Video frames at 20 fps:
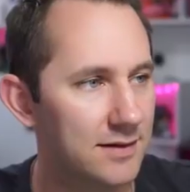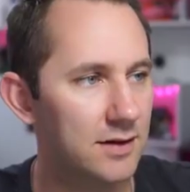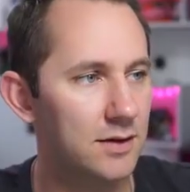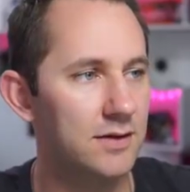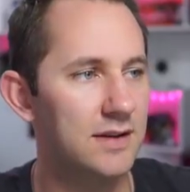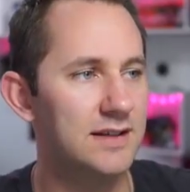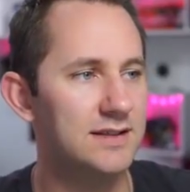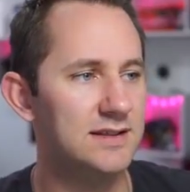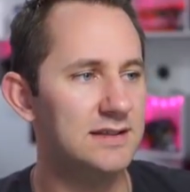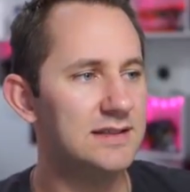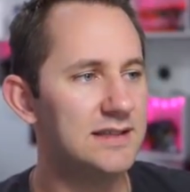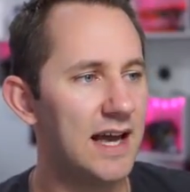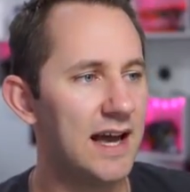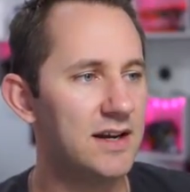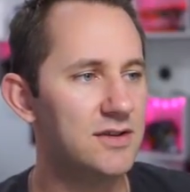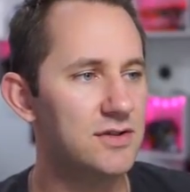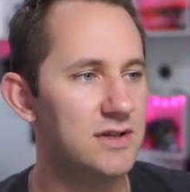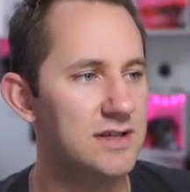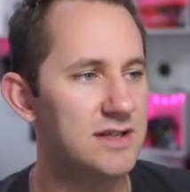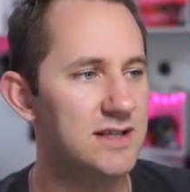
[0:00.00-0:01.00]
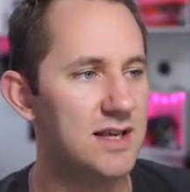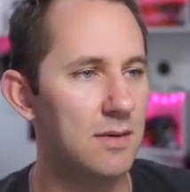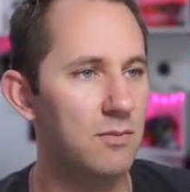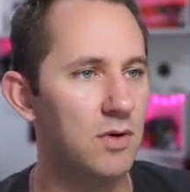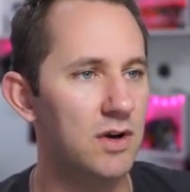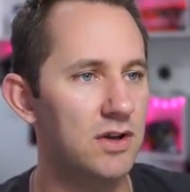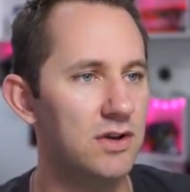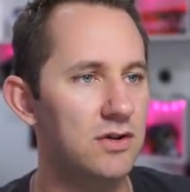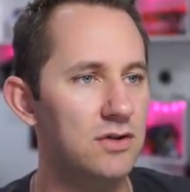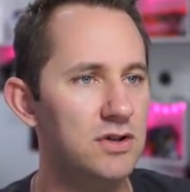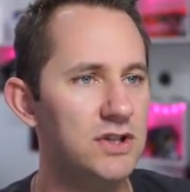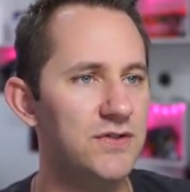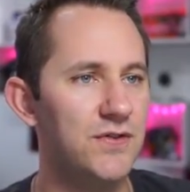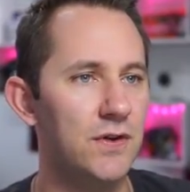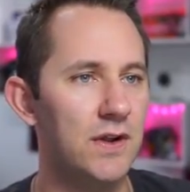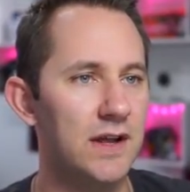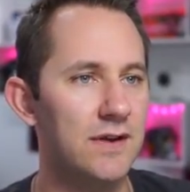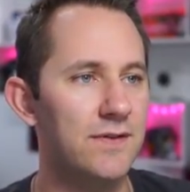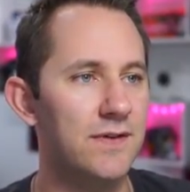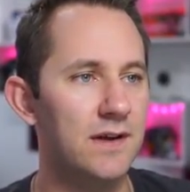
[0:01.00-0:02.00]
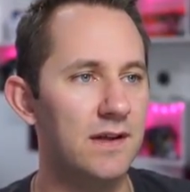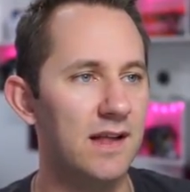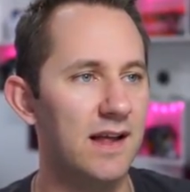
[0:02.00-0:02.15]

Dude, this is actually somewhat useful, I feel